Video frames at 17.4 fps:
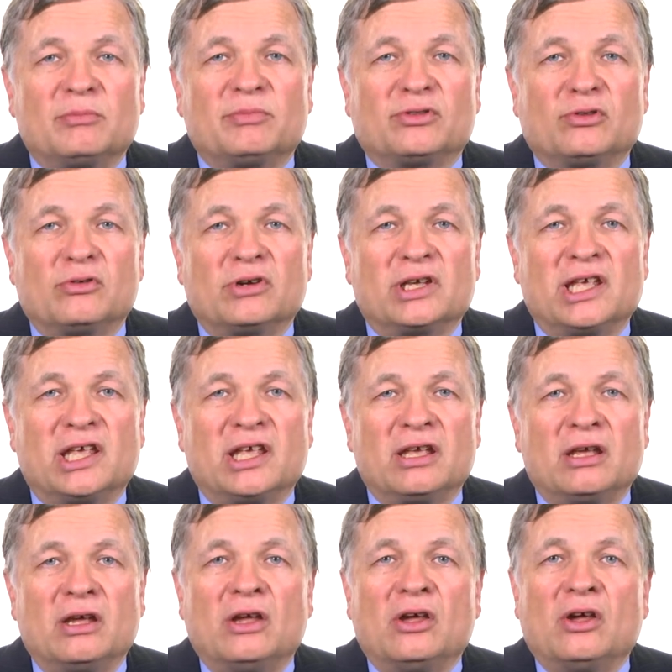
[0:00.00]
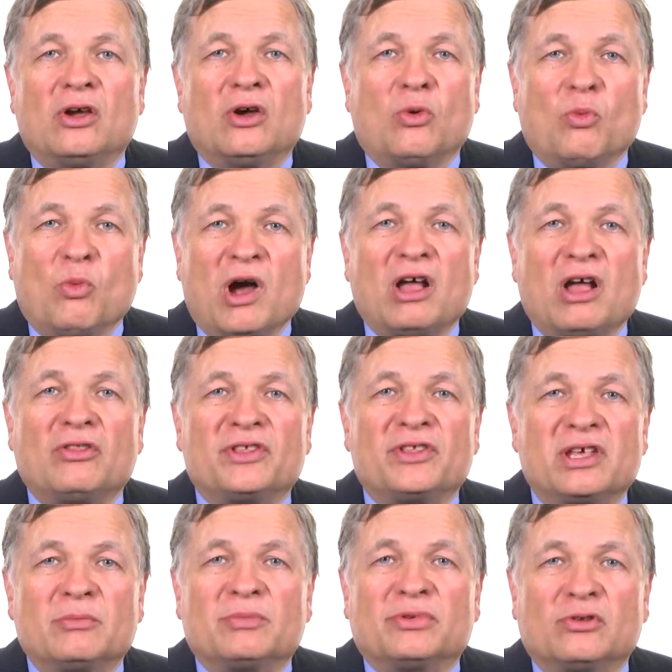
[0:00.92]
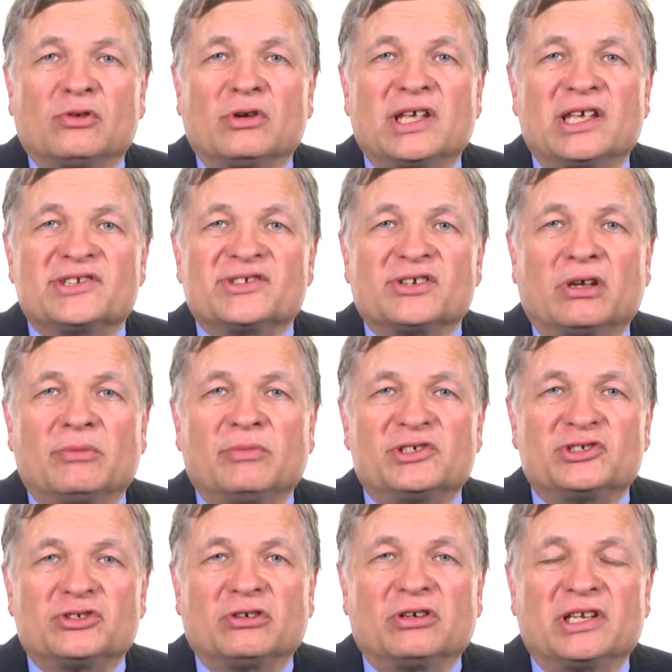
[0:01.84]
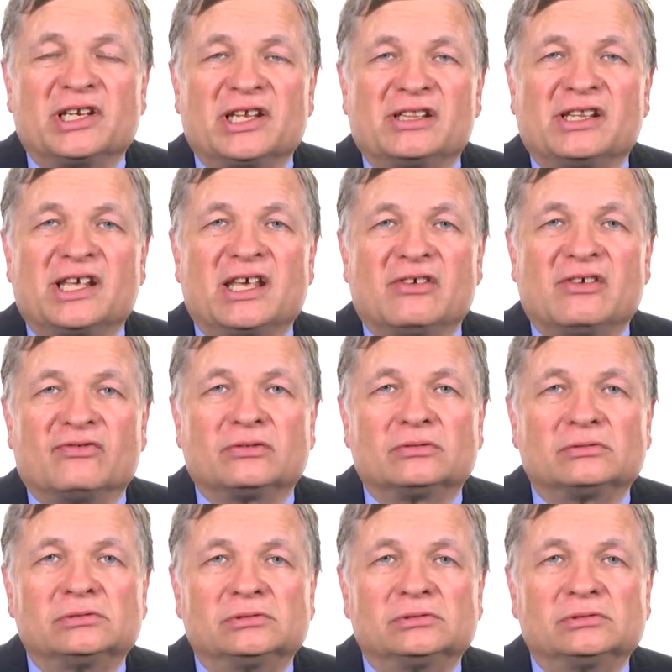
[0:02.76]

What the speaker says: employee while the employee is on maternity leave.